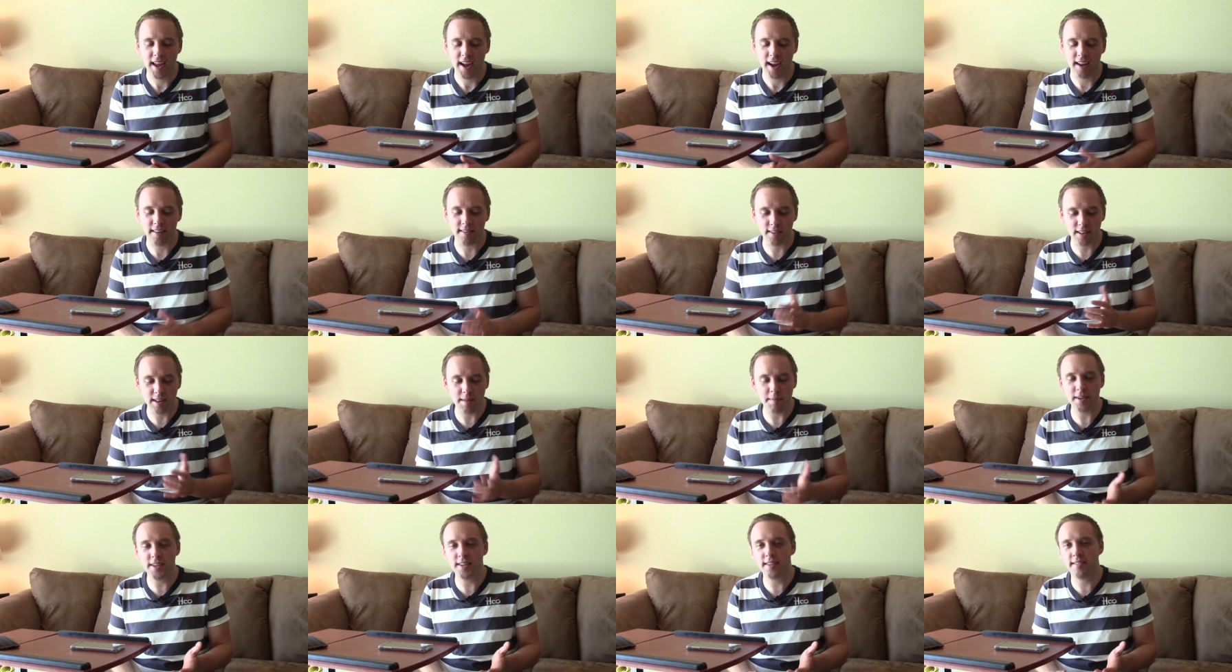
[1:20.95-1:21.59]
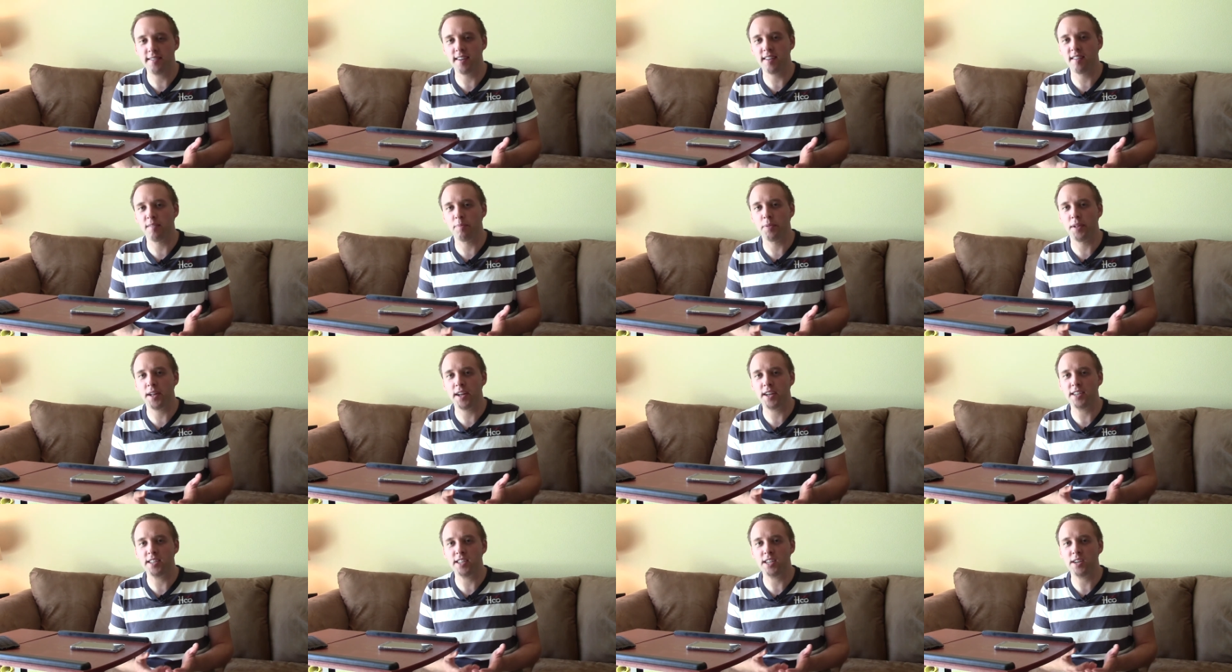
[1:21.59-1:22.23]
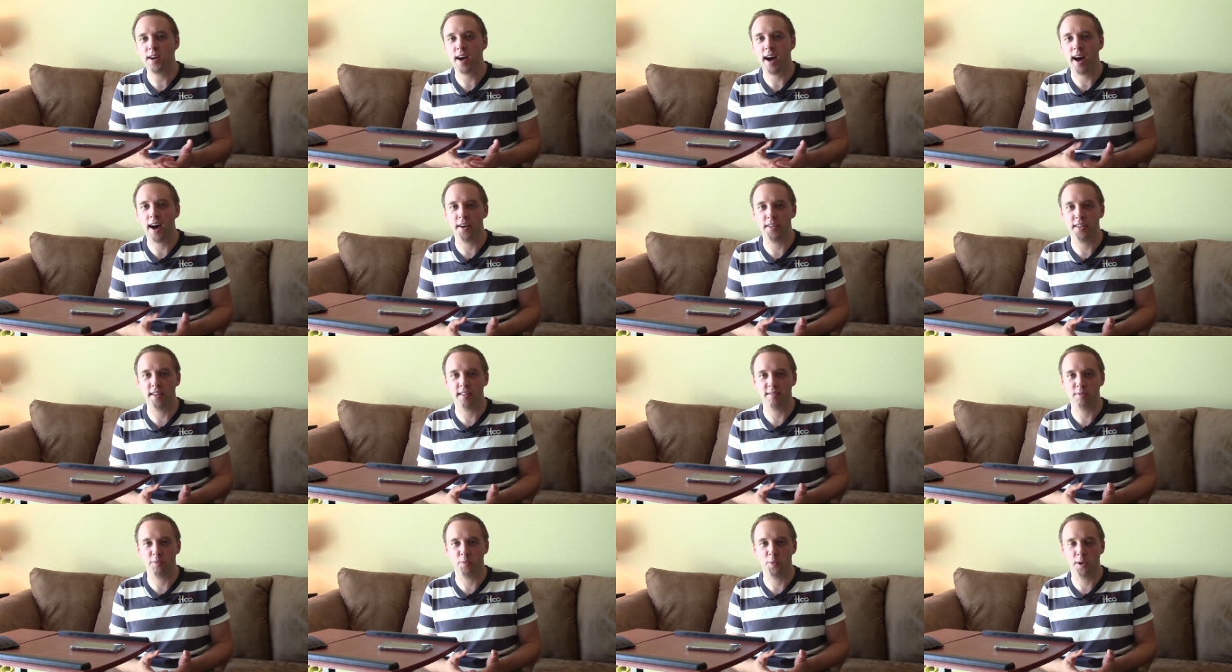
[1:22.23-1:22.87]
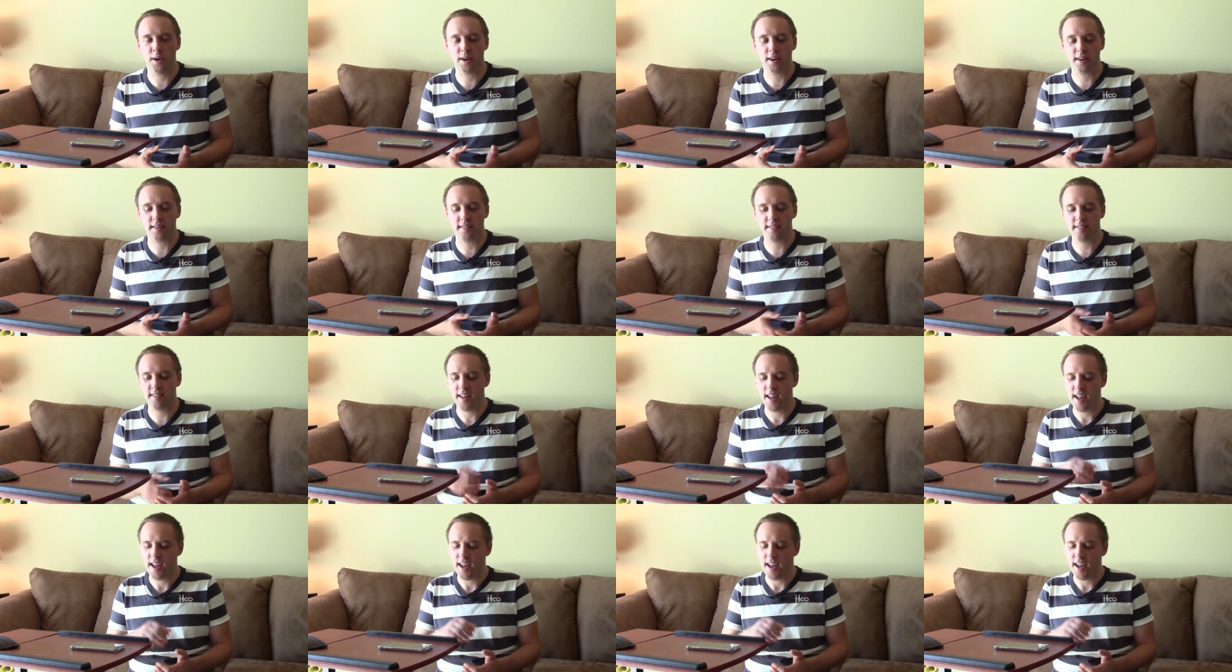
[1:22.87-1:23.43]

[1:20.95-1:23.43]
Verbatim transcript: and so let me just explain to you how this works.